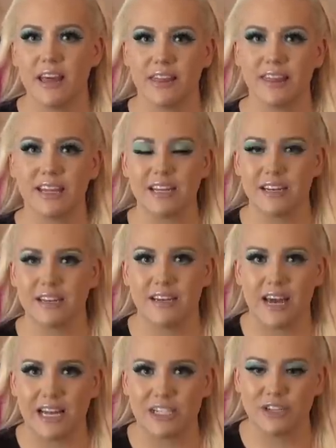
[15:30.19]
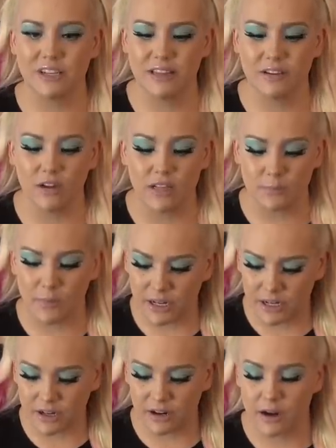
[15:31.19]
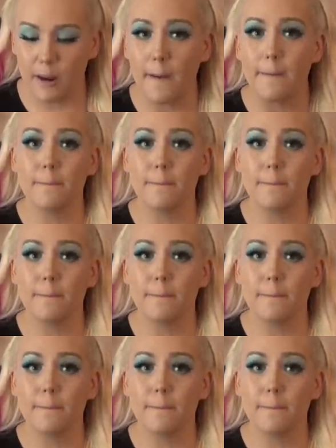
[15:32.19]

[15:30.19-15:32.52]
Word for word: they didn't catch anything on the monitor,